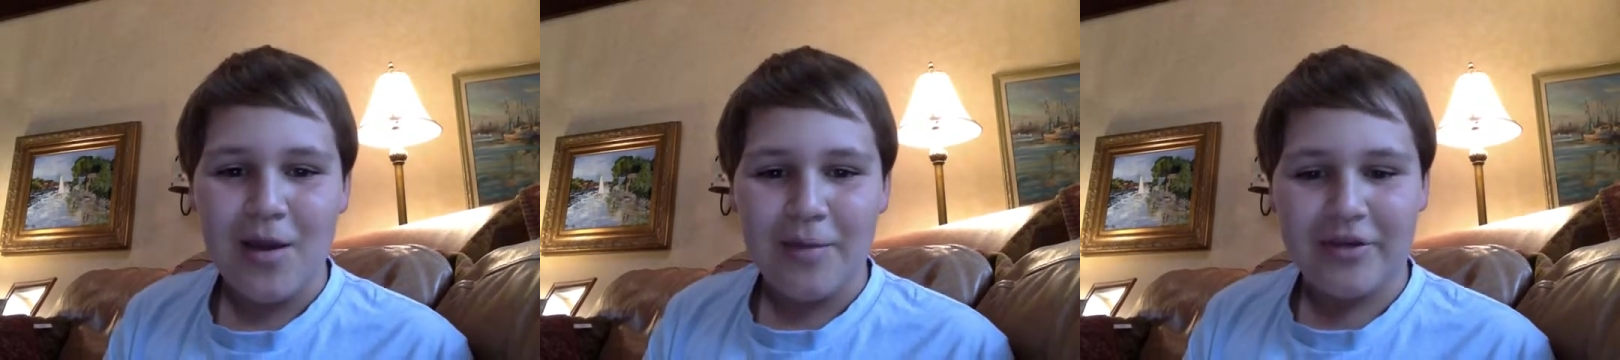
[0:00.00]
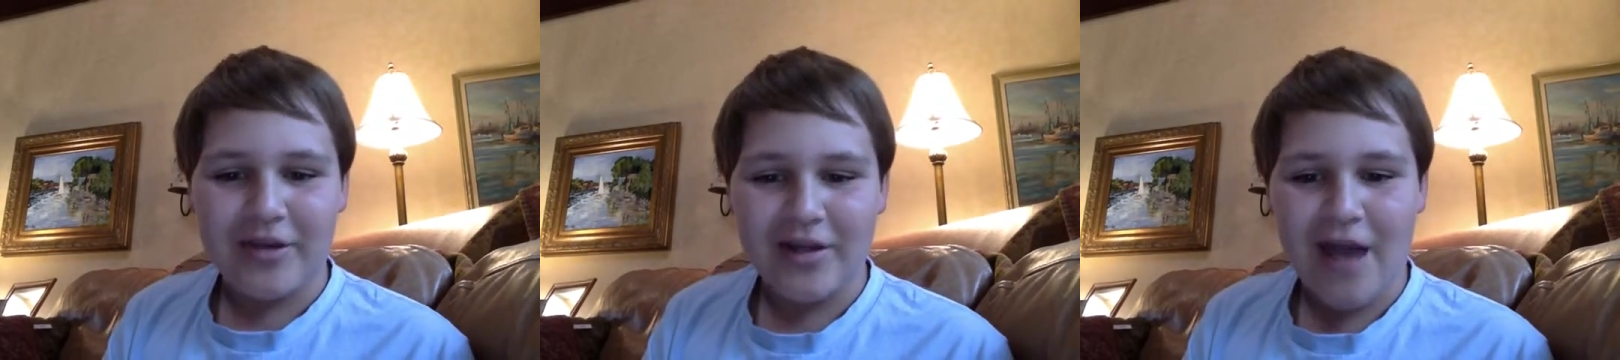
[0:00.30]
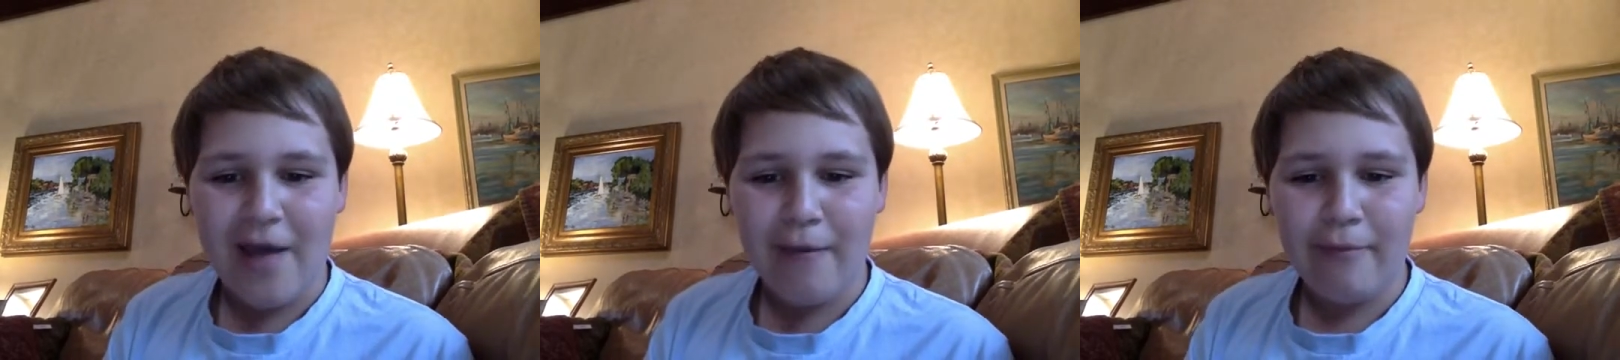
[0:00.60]
But
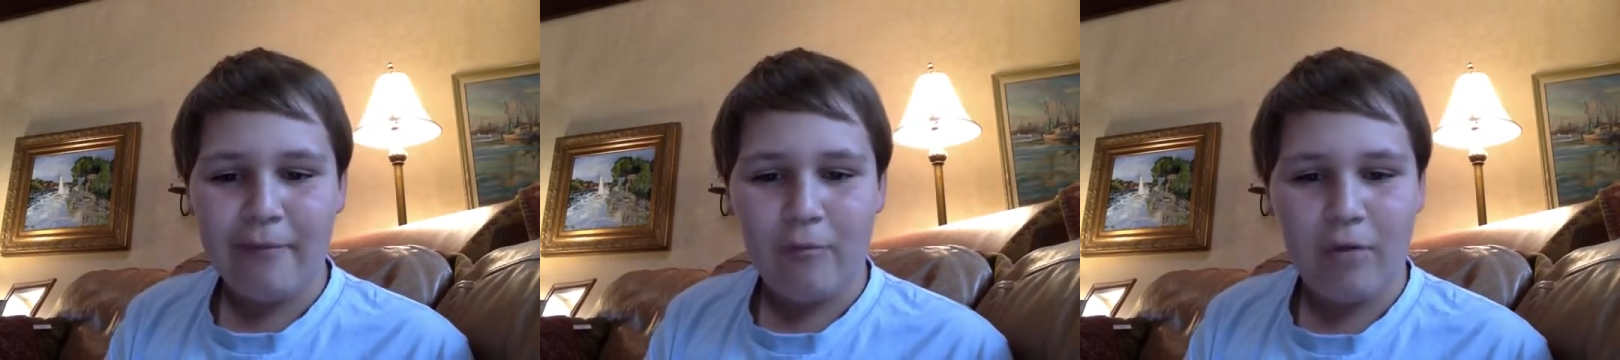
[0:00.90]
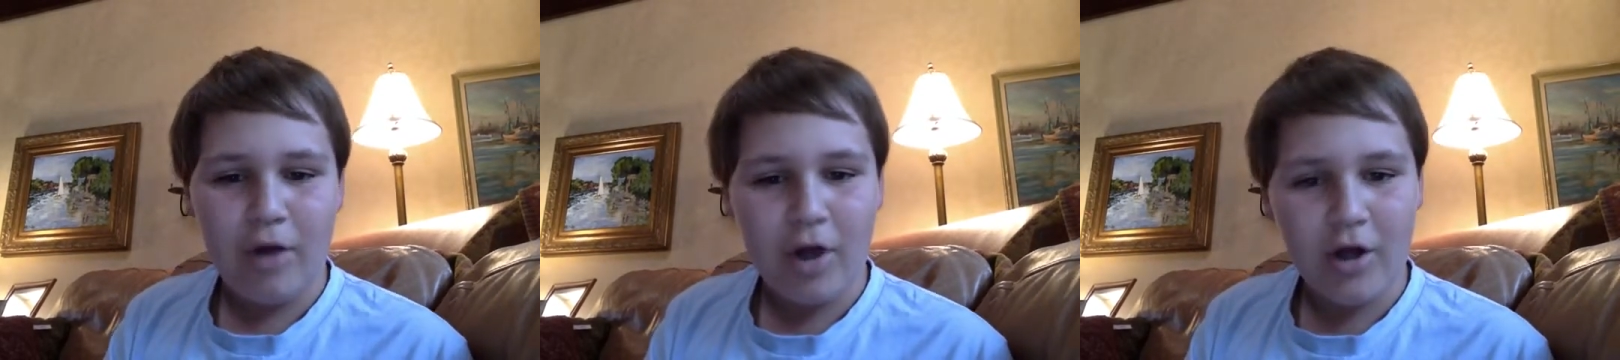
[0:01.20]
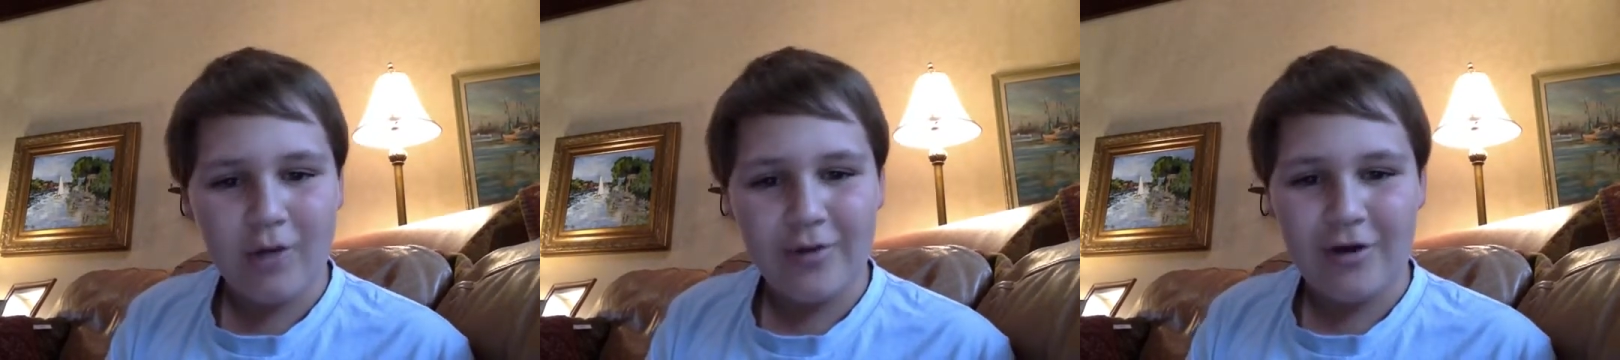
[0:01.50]
today, we're not
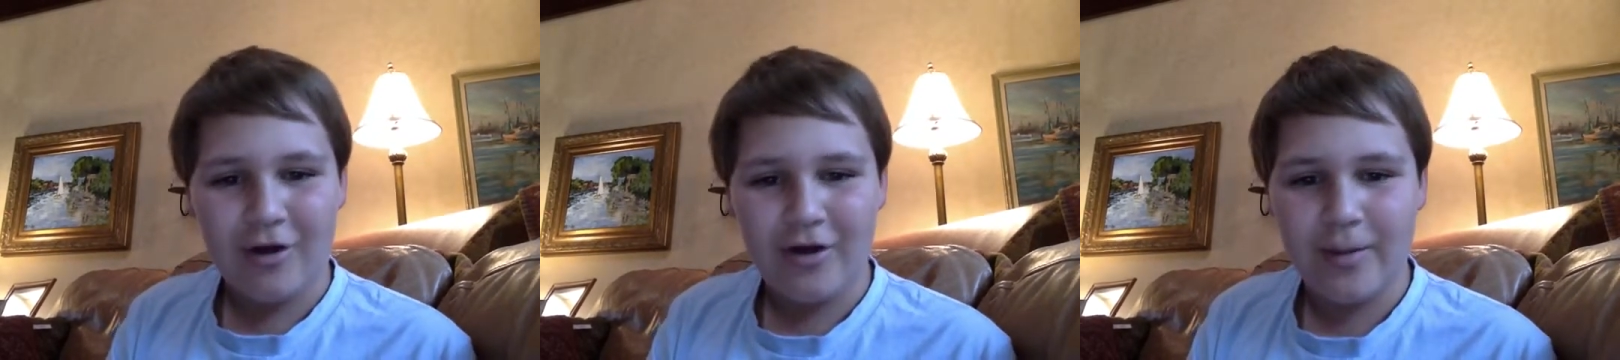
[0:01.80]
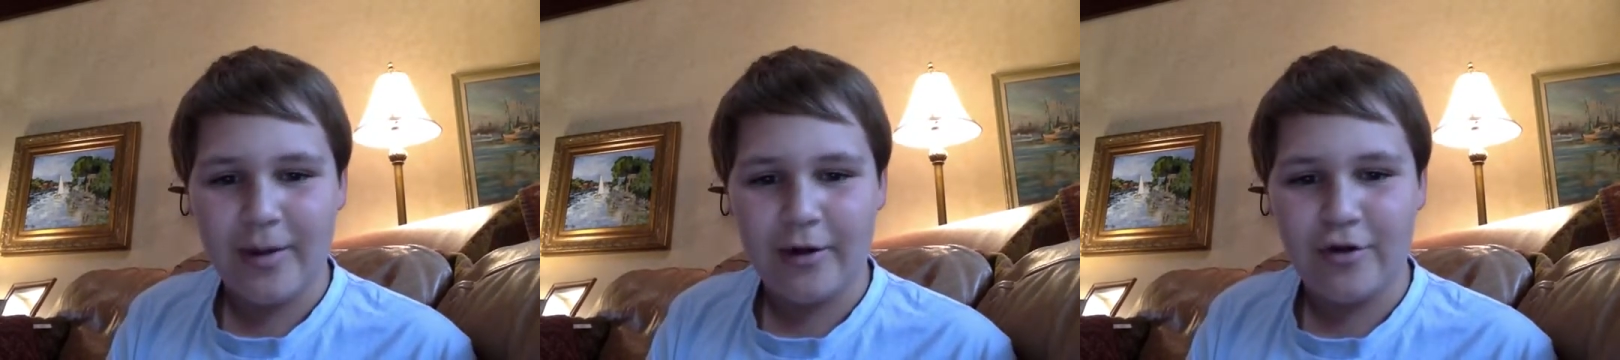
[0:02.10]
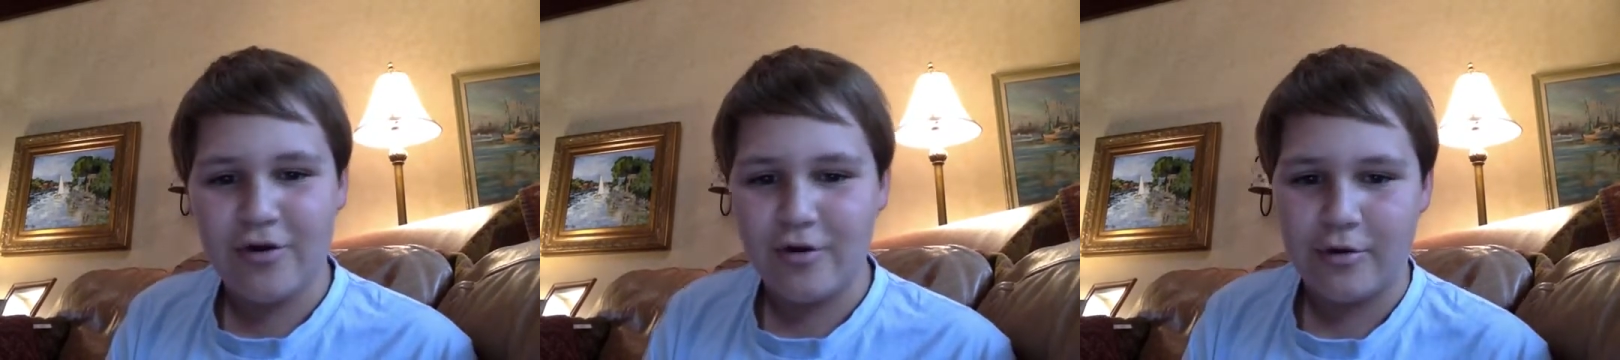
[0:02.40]
going to be talking about our
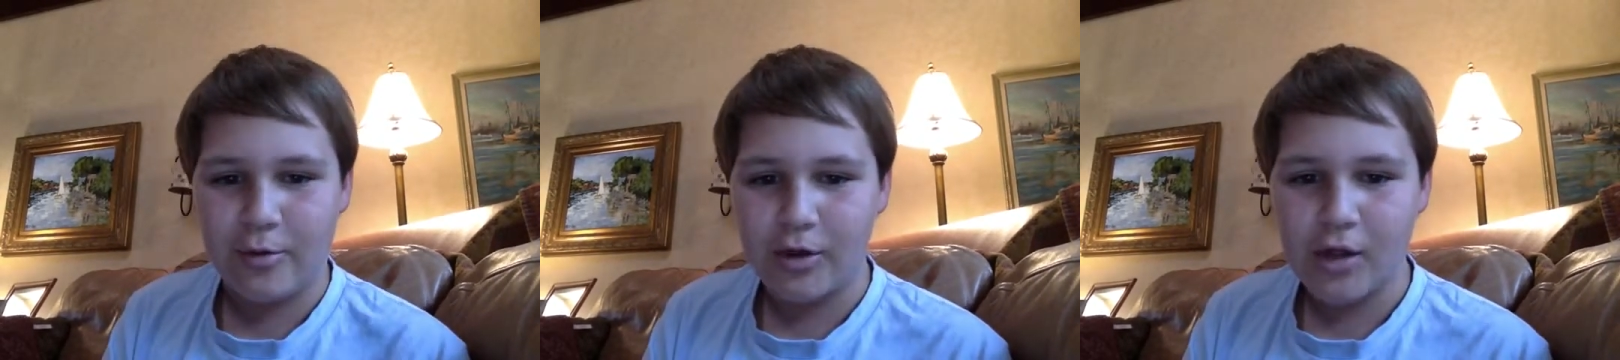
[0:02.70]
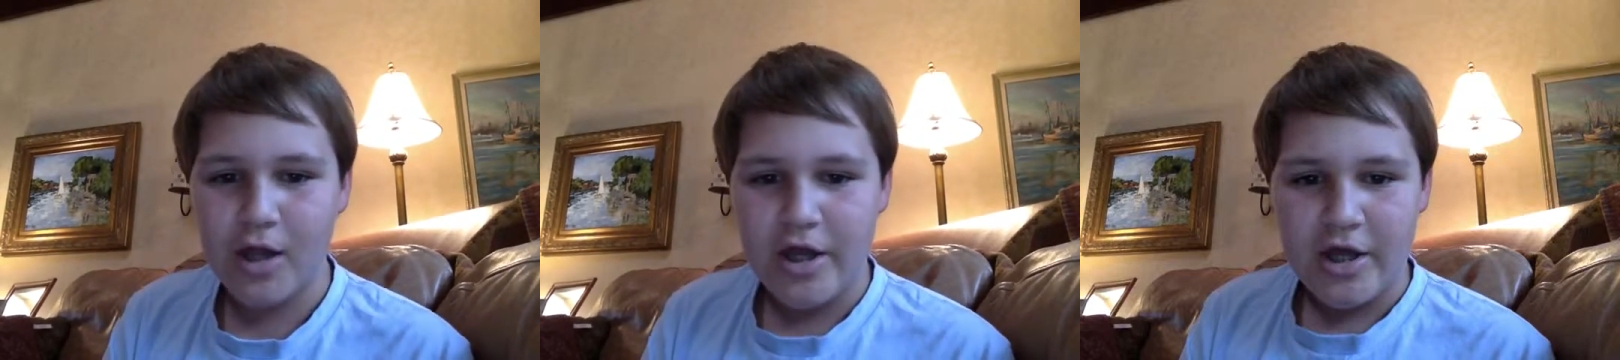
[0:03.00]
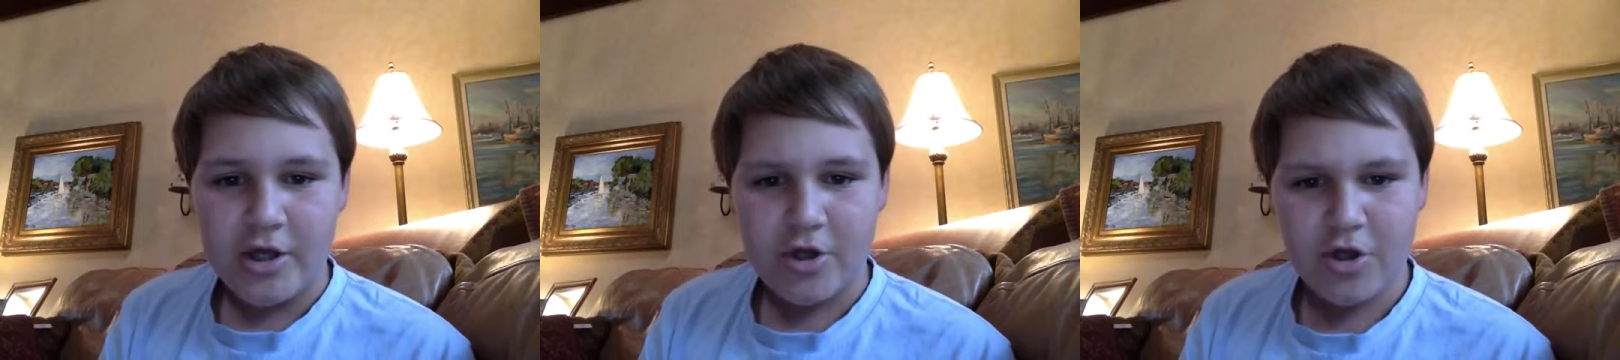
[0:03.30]
usual
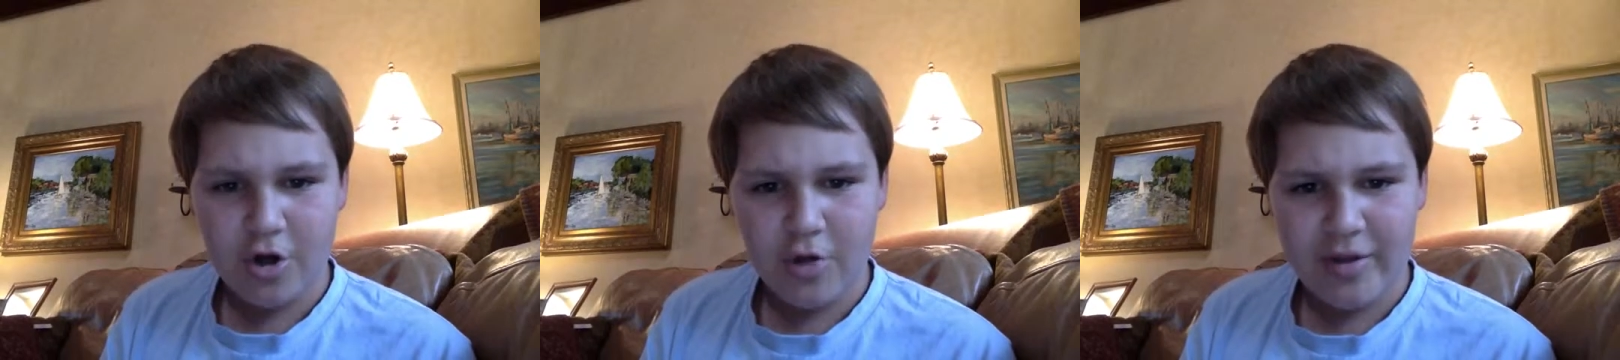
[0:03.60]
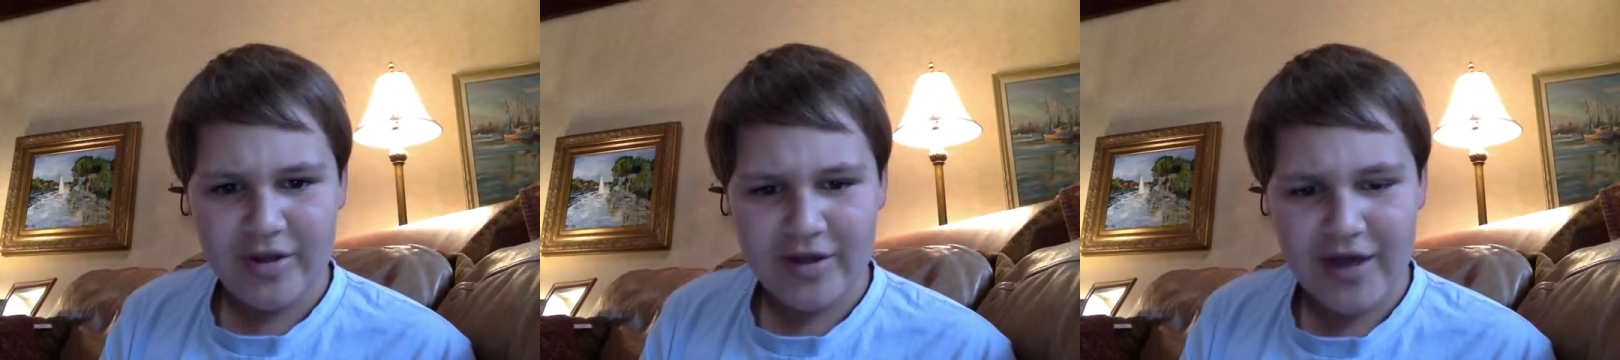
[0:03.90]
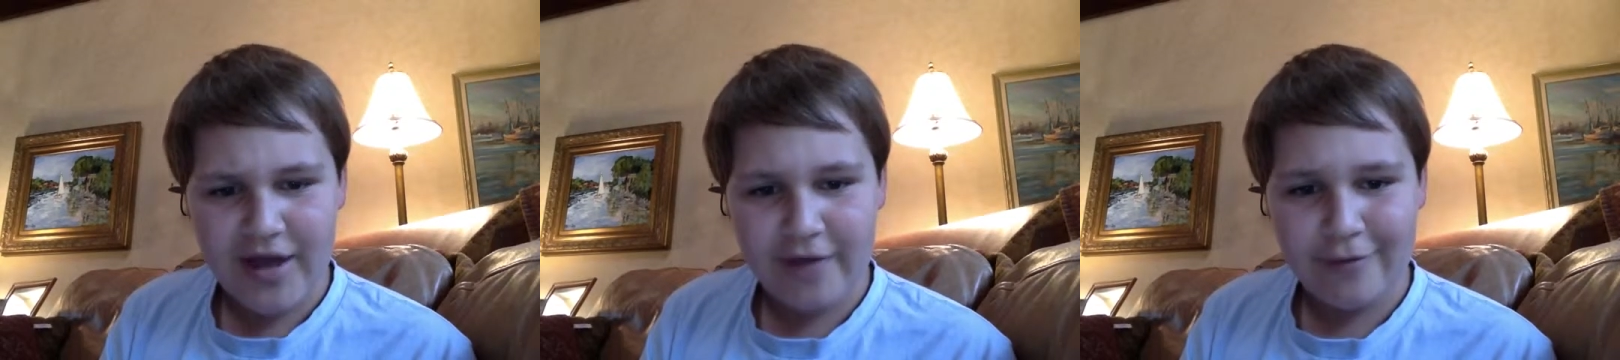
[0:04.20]
German tanks.